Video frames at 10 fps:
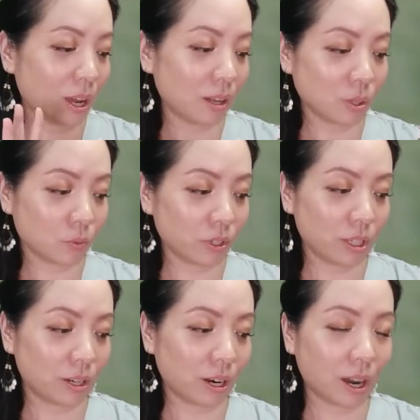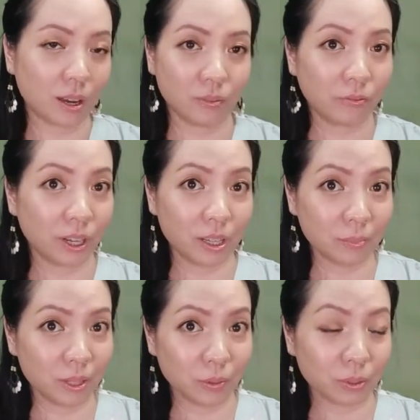colors over here are finely
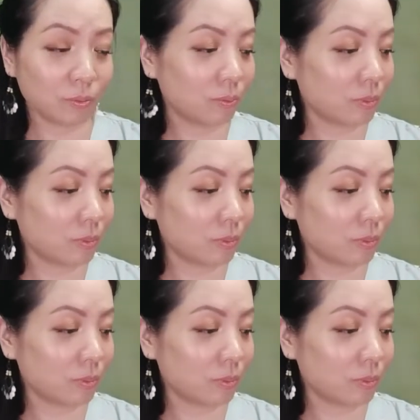milled,